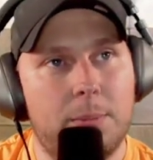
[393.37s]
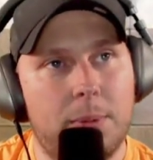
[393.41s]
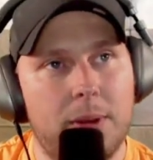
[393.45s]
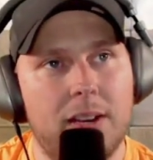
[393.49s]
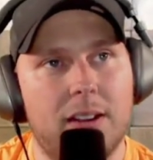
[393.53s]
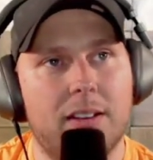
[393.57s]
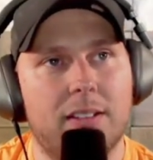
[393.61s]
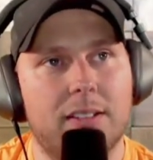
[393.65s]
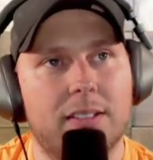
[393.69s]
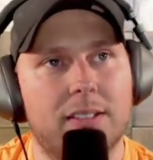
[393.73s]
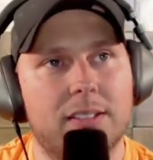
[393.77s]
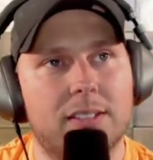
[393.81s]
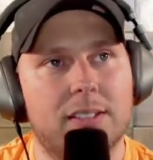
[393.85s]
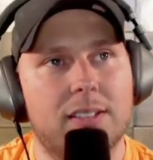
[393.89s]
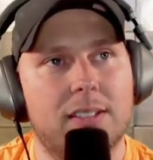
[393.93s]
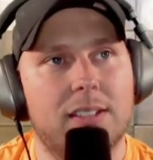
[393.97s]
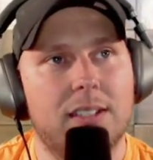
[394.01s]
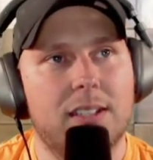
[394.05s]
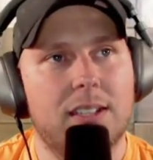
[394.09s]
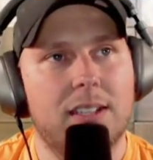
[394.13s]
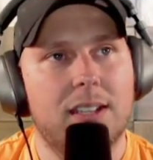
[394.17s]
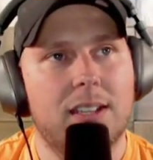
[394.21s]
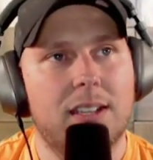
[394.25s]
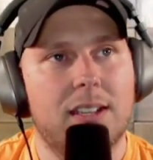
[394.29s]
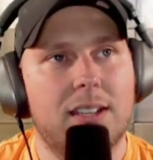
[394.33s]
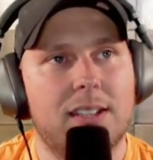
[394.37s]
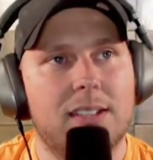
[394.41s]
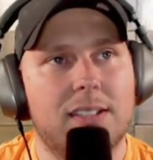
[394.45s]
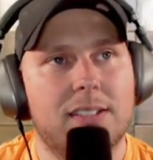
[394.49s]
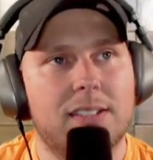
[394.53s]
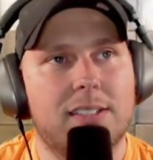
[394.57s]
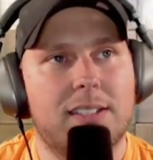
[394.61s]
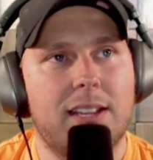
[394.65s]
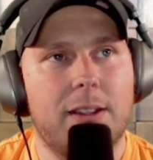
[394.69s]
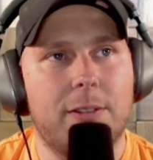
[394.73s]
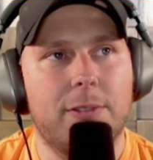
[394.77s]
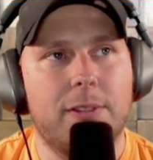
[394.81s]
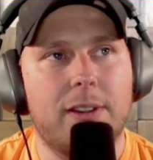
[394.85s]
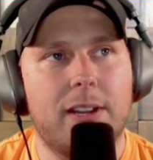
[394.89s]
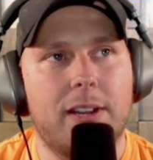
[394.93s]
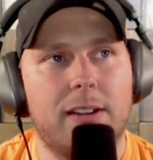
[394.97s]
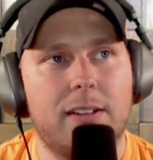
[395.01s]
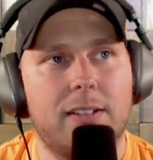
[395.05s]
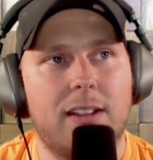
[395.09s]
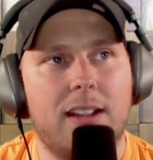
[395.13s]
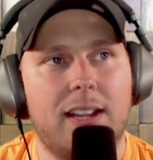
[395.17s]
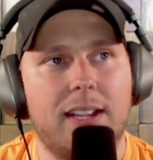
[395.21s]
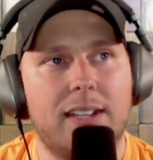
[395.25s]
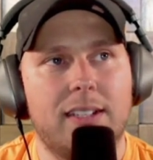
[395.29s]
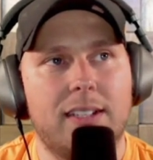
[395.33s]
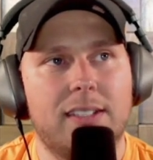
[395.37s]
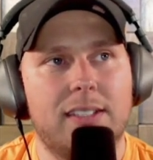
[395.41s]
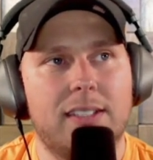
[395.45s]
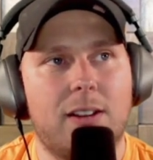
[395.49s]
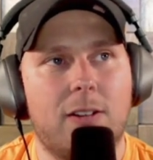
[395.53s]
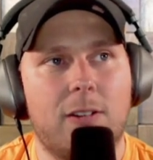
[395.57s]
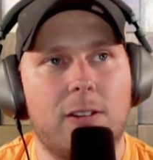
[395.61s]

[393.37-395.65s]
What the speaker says: That'd be nice. South Carolina,